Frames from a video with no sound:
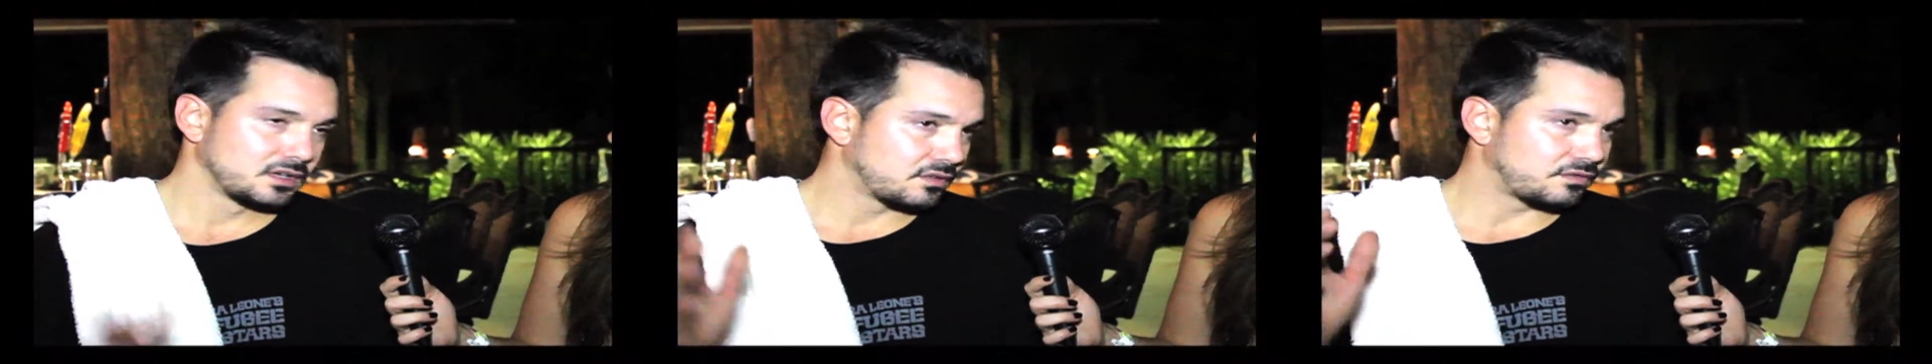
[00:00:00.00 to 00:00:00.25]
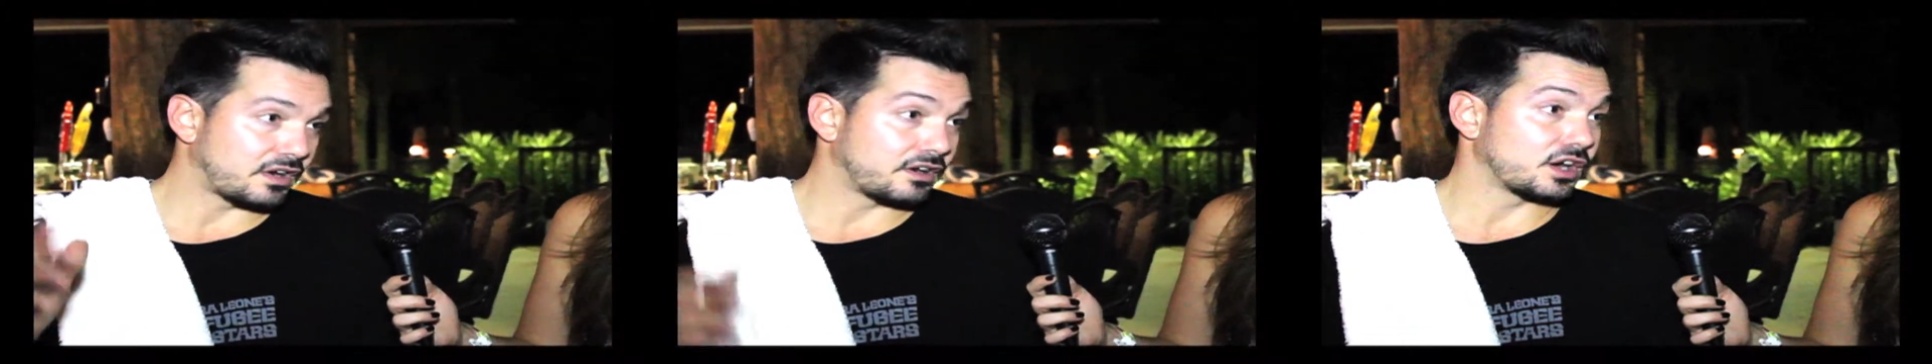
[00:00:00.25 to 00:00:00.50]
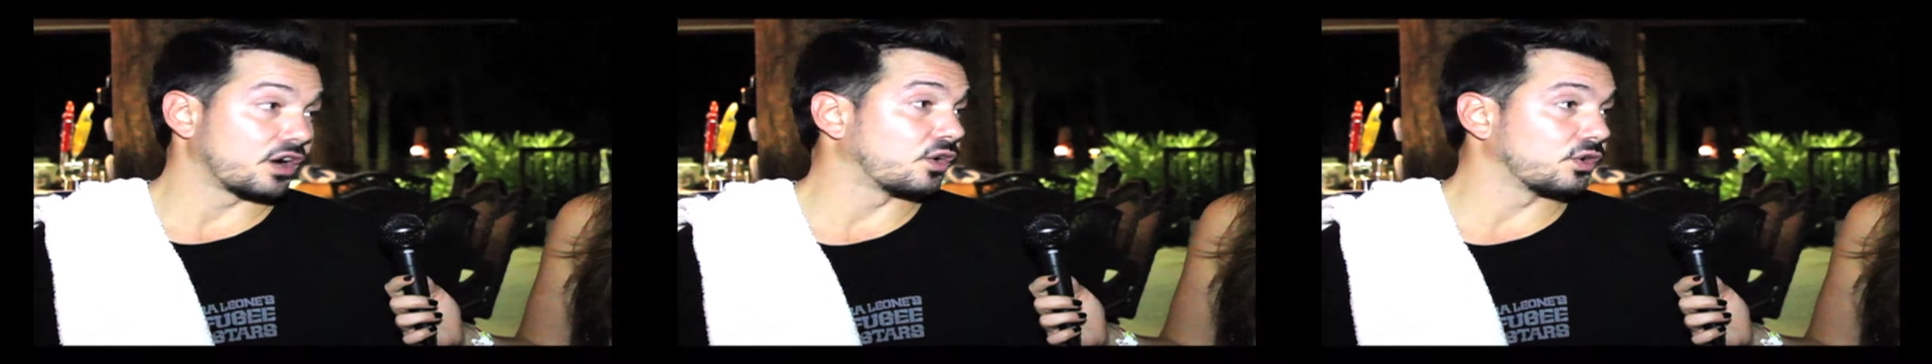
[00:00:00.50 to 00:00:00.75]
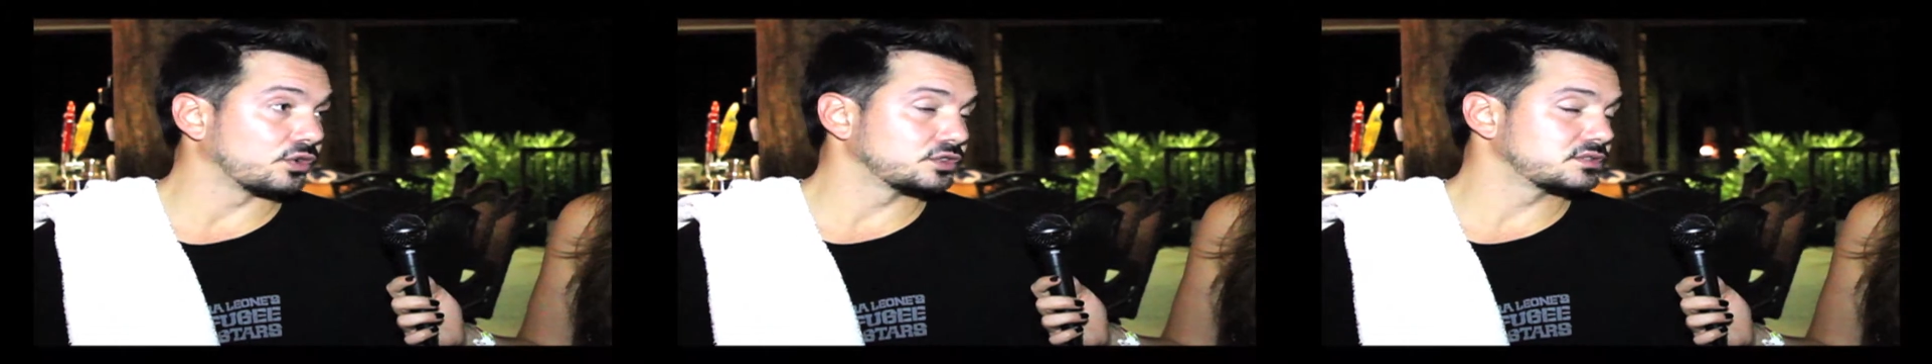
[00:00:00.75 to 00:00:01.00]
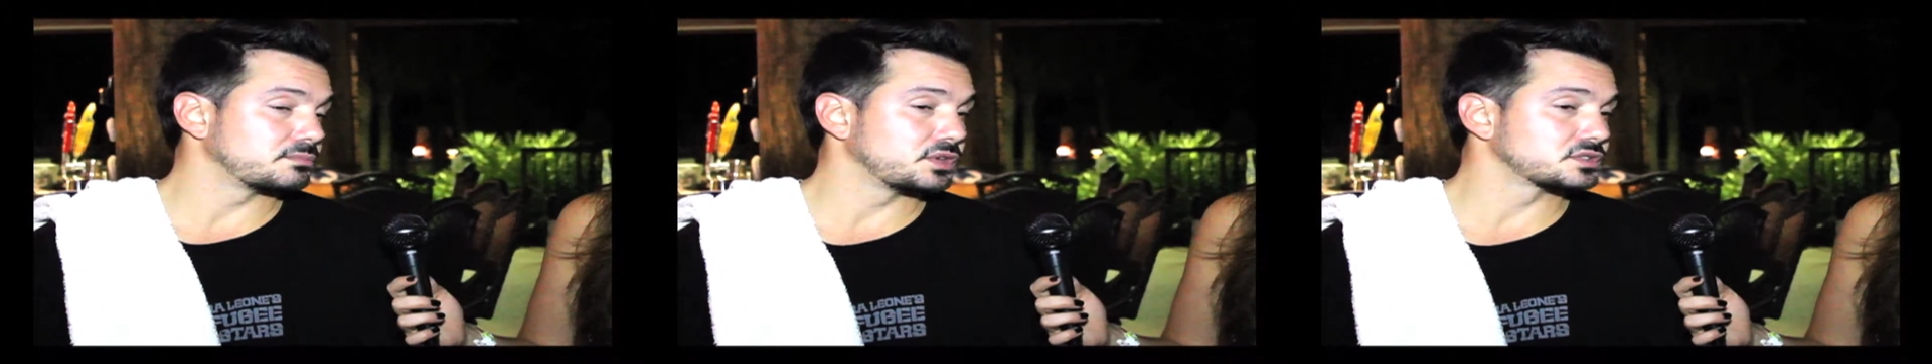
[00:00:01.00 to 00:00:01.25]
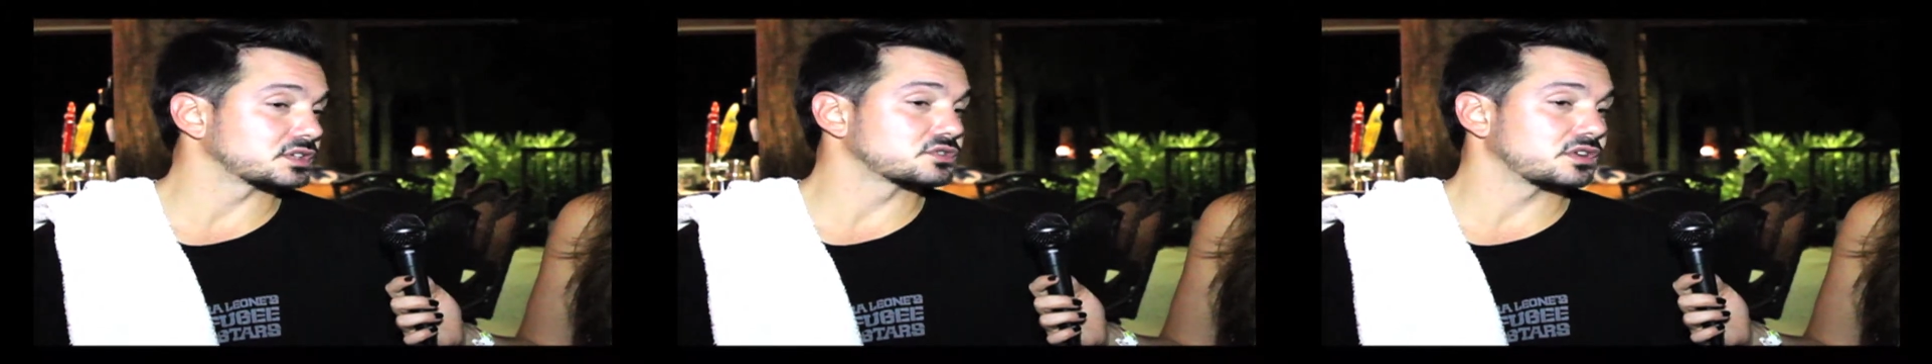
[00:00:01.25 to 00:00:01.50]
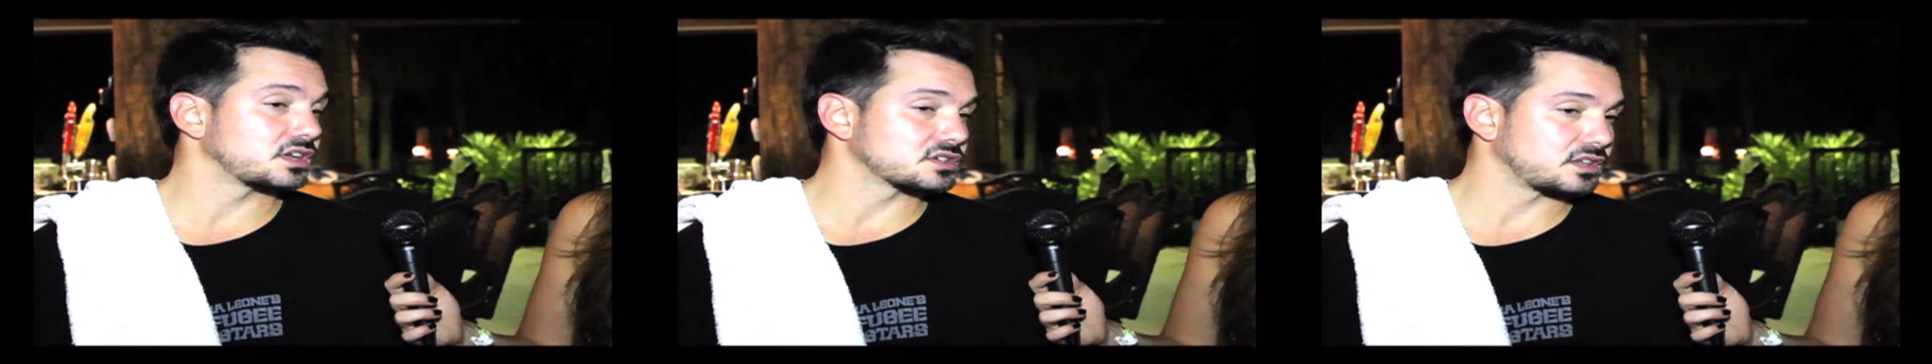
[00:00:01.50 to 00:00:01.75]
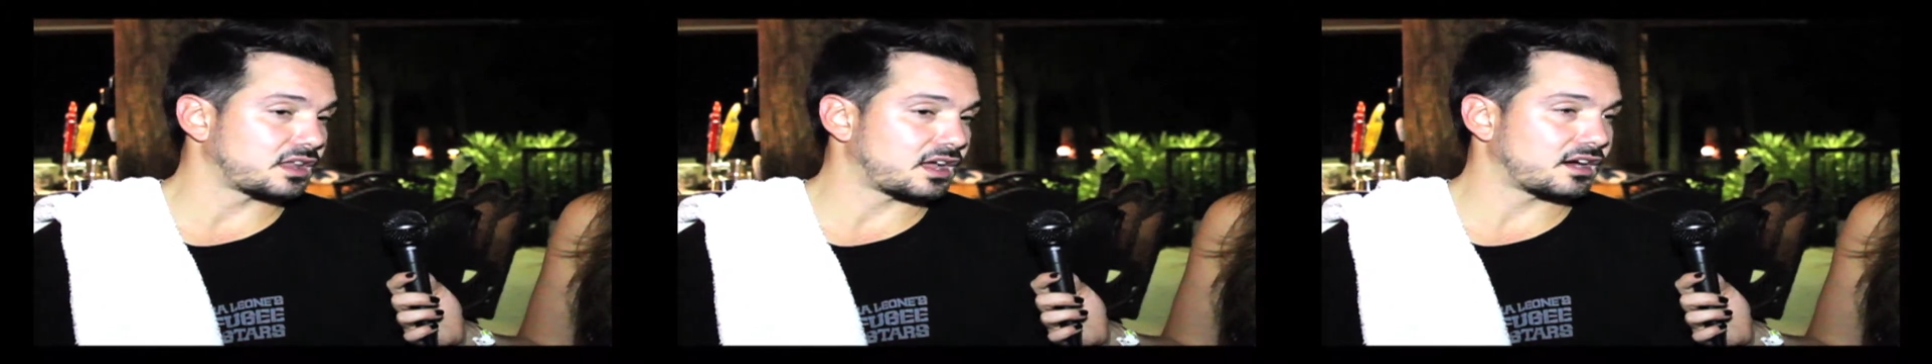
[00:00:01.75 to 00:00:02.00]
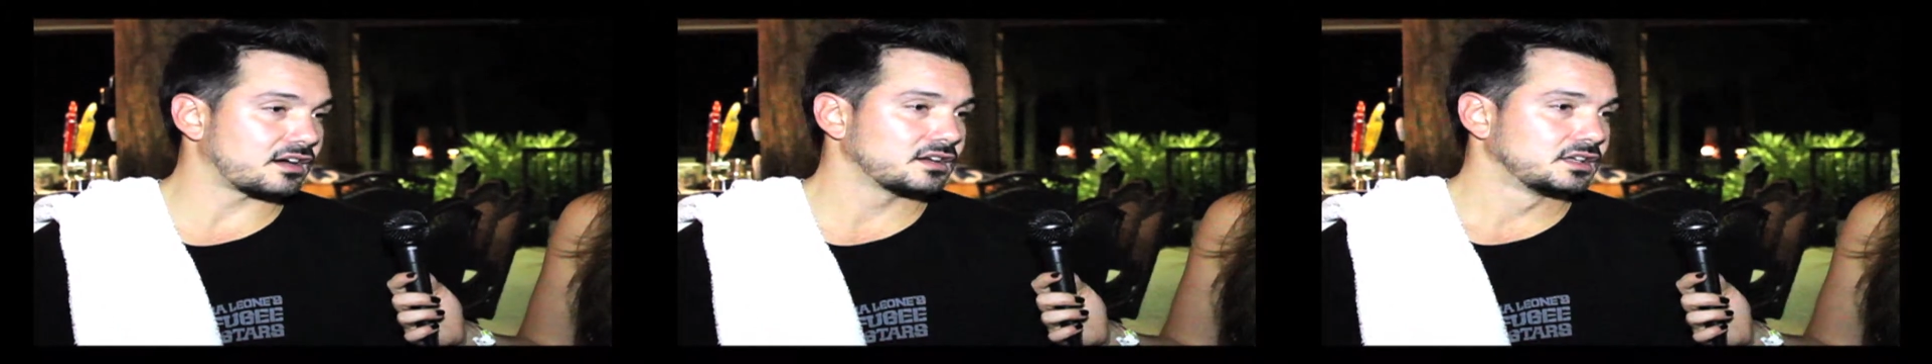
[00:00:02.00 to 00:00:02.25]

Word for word: very old music tradition there.